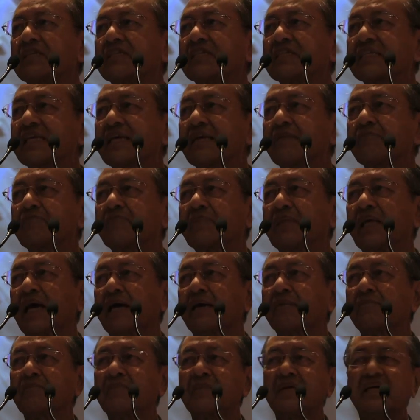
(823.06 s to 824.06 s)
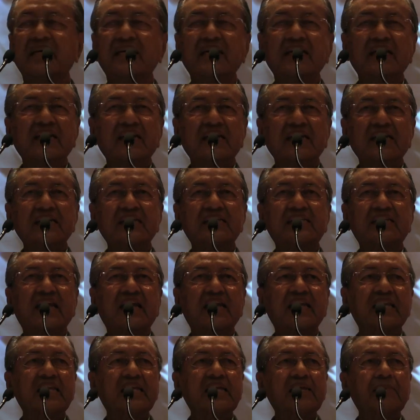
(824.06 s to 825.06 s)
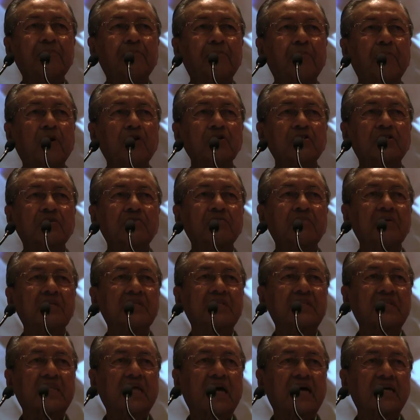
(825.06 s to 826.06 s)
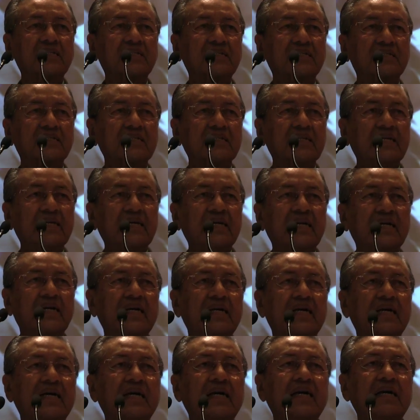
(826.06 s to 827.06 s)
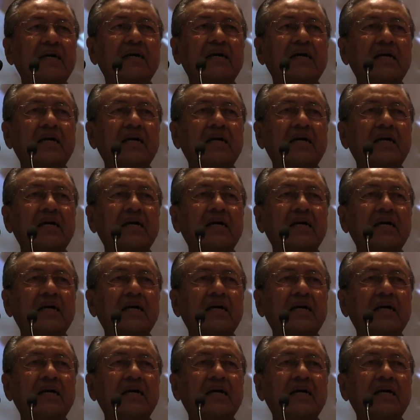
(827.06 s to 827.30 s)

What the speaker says: at about the same time is an impossible task